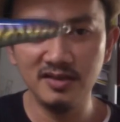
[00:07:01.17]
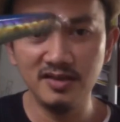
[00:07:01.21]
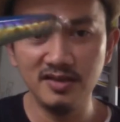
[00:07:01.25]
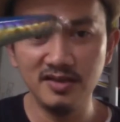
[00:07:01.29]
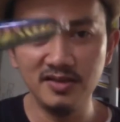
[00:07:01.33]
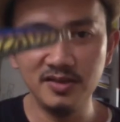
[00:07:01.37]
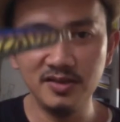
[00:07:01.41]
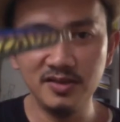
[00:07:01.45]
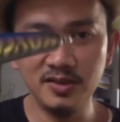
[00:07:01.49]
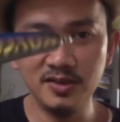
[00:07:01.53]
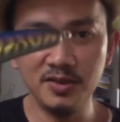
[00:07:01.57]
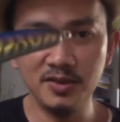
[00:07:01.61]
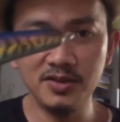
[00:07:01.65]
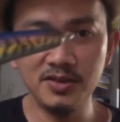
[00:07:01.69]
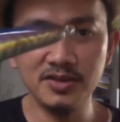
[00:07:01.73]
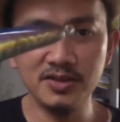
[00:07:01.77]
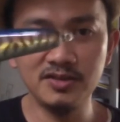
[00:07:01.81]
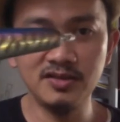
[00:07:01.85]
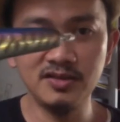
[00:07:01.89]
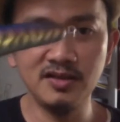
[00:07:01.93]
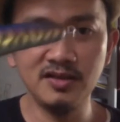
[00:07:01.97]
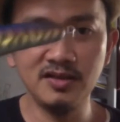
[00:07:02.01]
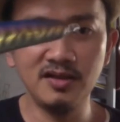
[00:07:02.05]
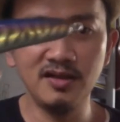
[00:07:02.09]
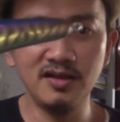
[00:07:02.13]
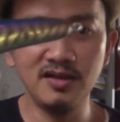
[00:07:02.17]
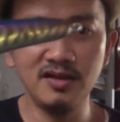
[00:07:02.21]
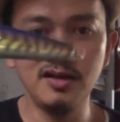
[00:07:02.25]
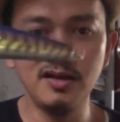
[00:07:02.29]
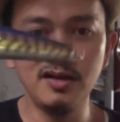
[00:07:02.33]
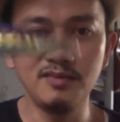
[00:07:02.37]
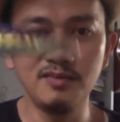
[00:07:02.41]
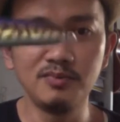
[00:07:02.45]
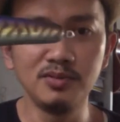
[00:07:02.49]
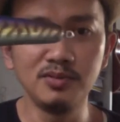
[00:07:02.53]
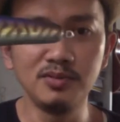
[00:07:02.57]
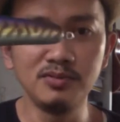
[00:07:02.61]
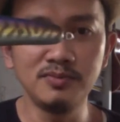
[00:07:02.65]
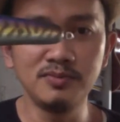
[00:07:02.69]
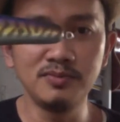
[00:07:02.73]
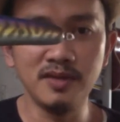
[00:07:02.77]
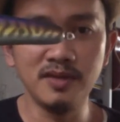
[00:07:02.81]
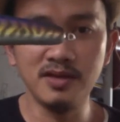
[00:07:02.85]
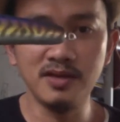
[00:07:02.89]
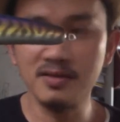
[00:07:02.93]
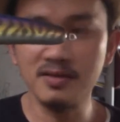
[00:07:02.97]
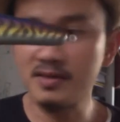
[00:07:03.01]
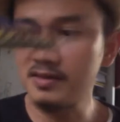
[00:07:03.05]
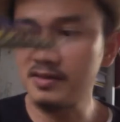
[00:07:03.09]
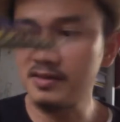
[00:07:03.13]
here this blue
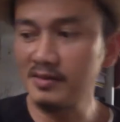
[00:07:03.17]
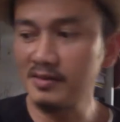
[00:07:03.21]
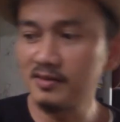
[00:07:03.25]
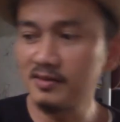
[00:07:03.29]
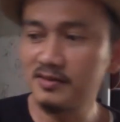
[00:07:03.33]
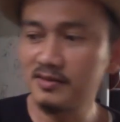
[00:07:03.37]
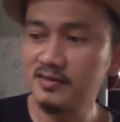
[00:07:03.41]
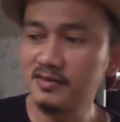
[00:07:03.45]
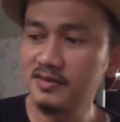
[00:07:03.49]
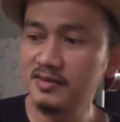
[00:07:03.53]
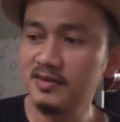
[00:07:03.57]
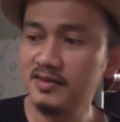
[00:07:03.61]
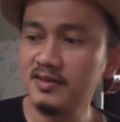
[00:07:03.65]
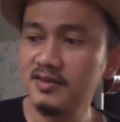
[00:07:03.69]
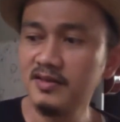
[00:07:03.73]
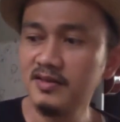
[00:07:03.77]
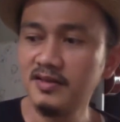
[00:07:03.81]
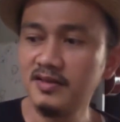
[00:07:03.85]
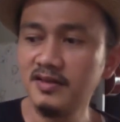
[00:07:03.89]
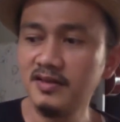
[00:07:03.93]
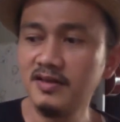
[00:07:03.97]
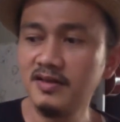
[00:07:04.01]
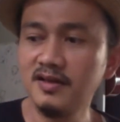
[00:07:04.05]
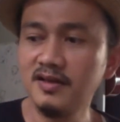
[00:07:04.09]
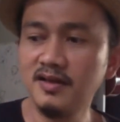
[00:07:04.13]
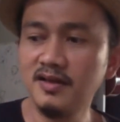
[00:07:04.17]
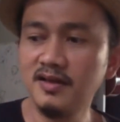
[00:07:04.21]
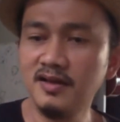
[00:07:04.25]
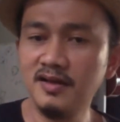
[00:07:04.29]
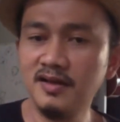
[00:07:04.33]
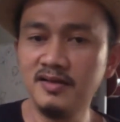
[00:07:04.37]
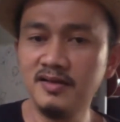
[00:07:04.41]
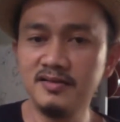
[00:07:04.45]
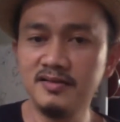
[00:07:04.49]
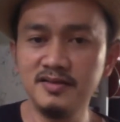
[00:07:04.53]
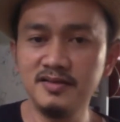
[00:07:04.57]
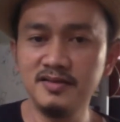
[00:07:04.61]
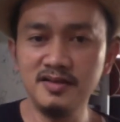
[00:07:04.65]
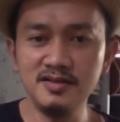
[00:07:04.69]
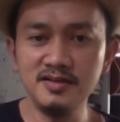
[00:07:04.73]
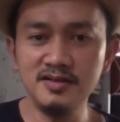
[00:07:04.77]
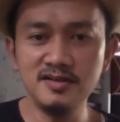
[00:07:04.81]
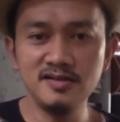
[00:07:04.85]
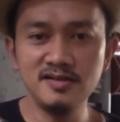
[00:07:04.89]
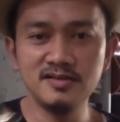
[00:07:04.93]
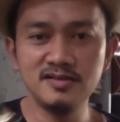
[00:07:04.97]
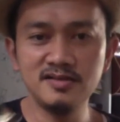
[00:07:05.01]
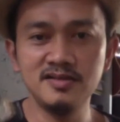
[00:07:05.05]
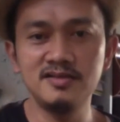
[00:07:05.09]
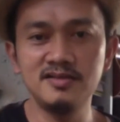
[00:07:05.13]
mackerel, and
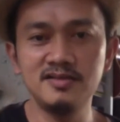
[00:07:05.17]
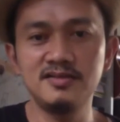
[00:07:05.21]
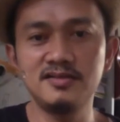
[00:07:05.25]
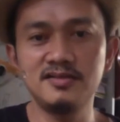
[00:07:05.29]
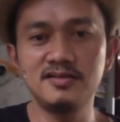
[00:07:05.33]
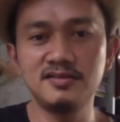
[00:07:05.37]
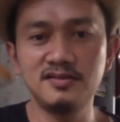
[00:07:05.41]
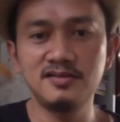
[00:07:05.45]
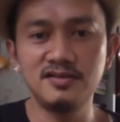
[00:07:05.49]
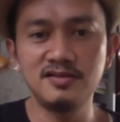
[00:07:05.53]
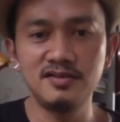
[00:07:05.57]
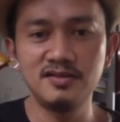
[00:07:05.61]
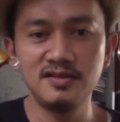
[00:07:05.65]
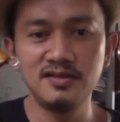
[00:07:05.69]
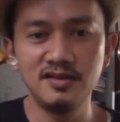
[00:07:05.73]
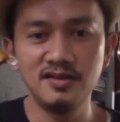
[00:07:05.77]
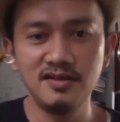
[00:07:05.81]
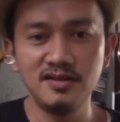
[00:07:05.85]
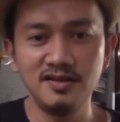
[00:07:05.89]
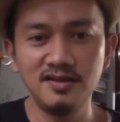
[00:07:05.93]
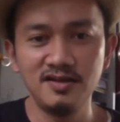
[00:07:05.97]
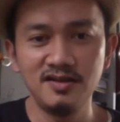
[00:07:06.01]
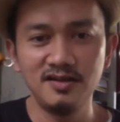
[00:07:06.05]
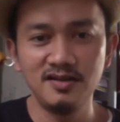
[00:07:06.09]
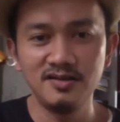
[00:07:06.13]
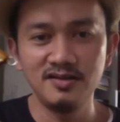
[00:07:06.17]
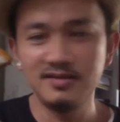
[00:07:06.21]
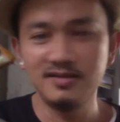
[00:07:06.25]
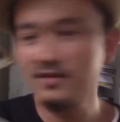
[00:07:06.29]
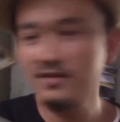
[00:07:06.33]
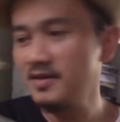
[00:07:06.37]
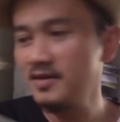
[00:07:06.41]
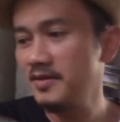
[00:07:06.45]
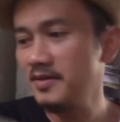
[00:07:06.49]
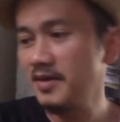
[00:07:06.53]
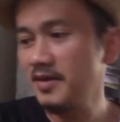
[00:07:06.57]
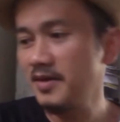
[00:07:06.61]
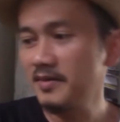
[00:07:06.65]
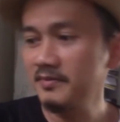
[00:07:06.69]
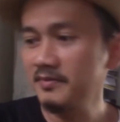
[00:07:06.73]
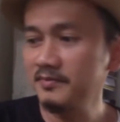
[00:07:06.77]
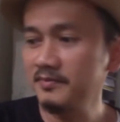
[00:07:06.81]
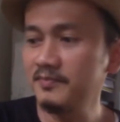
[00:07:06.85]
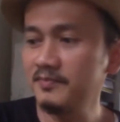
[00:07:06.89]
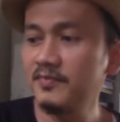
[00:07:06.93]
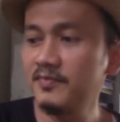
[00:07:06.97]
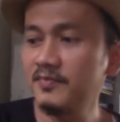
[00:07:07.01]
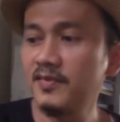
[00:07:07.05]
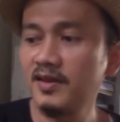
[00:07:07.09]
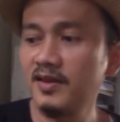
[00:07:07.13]
yeah, see
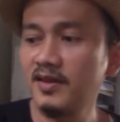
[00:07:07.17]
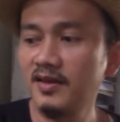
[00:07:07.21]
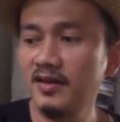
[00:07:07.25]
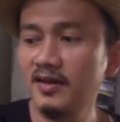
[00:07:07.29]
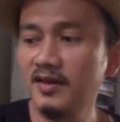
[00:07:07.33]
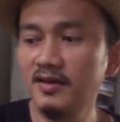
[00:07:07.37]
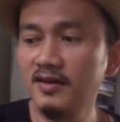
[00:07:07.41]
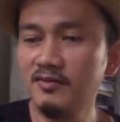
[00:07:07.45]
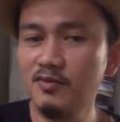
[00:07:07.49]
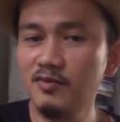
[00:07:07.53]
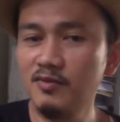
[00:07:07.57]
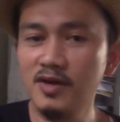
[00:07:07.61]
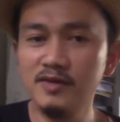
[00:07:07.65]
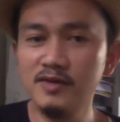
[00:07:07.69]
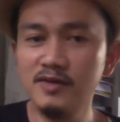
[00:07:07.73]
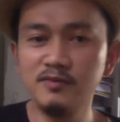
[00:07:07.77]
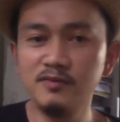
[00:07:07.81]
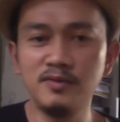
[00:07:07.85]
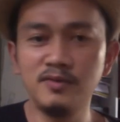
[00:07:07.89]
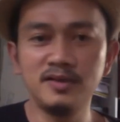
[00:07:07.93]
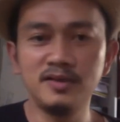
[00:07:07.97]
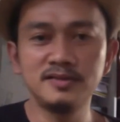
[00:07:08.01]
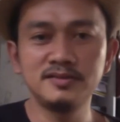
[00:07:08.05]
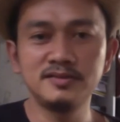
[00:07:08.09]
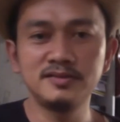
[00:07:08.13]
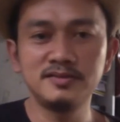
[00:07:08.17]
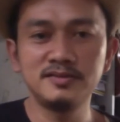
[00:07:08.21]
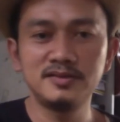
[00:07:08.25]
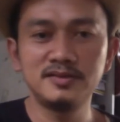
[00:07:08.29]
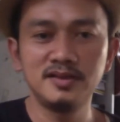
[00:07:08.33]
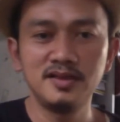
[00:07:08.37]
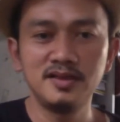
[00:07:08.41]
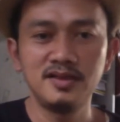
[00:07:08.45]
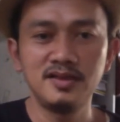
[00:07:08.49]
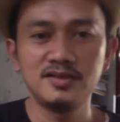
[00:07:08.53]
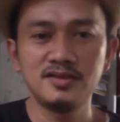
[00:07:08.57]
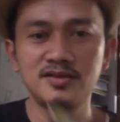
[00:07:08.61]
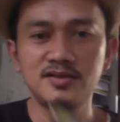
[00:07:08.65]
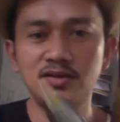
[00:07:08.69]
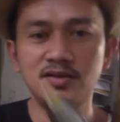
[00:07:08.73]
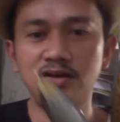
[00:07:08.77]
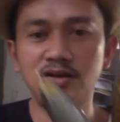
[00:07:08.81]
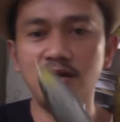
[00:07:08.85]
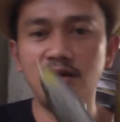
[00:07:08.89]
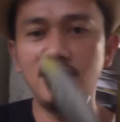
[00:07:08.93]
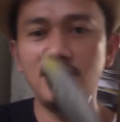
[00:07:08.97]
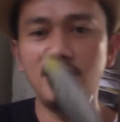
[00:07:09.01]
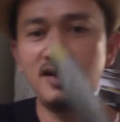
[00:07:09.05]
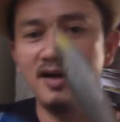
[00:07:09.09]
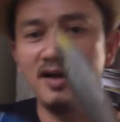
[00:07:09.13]
them, and white one.
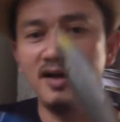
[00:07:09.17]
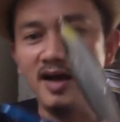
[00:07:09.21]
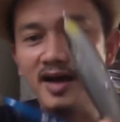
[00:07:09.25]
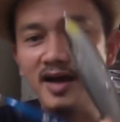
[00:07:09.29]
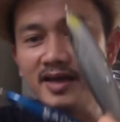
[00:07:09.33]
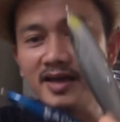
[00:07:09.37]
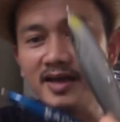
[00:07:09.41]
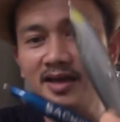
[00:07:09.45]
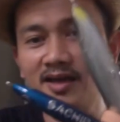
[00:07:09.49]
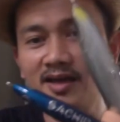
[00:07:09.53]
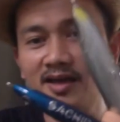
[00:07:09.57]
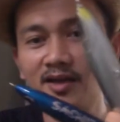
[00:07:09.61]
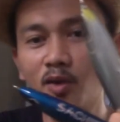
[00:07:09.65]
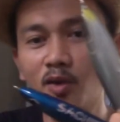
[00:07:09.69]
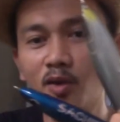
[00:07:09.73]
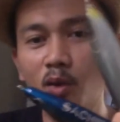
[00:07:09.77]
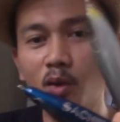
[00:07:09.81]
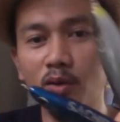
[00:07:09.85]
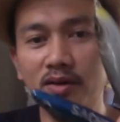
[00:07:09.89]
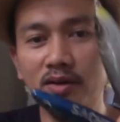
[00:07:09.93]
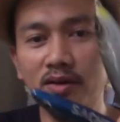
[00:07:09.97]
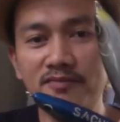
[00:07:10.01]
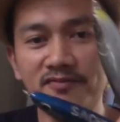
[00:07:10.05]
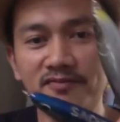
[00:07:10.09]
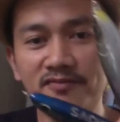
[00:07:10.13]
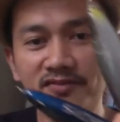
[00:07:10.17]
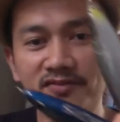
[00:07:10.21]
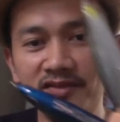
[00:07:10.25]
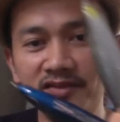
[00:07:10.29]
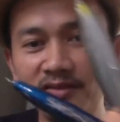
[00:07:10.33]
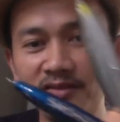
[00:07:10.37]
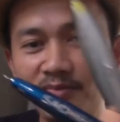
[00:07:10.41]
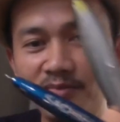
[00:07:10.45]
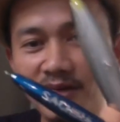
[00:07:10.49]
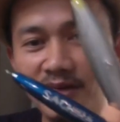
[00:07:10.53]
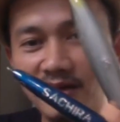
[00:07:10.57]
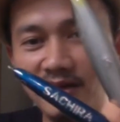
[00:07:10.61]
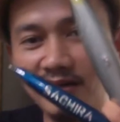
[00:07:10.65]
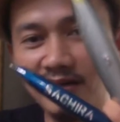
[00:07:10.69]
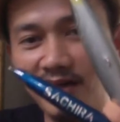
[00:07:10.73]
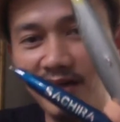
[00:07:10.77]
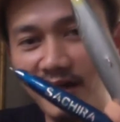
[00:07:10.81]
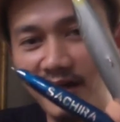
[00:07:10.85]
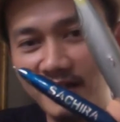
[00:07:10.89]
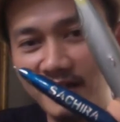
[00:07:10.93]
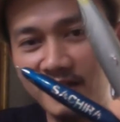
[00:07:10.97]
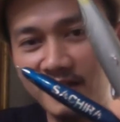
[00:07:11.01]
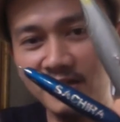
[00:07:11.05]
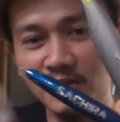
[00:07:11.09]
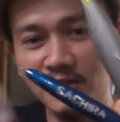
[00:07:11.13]
So I cannot hold everything, but
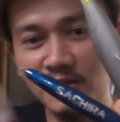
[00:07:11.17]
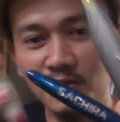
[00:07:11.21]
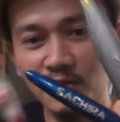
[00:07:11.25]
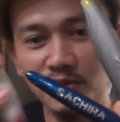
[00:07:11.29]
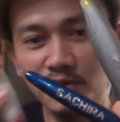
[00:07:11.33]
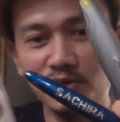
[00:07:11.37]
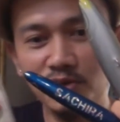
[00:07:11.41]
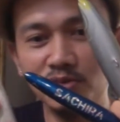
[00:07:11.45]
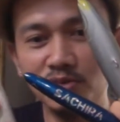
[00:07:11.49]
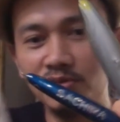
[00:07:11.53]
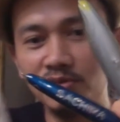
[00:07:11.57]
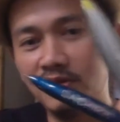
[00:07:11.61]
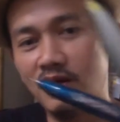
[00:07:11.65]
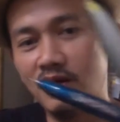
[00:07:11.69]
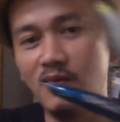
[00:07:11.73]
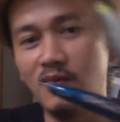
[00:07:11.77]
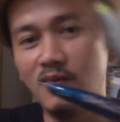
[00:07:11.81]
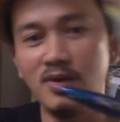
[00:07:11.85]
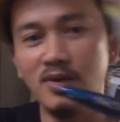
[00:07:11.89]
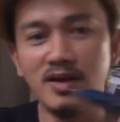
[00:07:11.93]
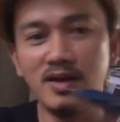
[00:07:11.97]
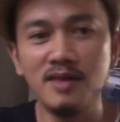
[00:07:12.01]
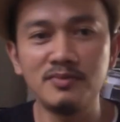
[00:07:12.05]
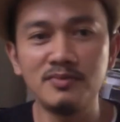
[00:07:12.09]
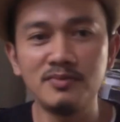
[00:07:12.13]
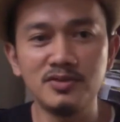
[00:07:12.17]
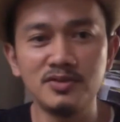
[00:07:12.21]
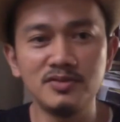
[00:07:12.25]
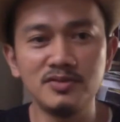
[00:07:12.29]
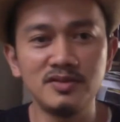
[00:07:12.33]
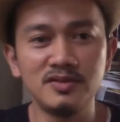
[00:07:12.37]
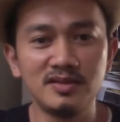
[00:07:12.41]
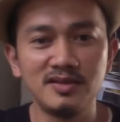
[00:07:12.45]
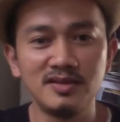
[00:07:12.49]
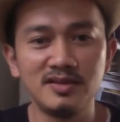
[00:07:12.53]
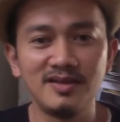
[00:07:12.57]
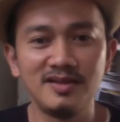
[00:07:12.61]
I can show you what I'm doing.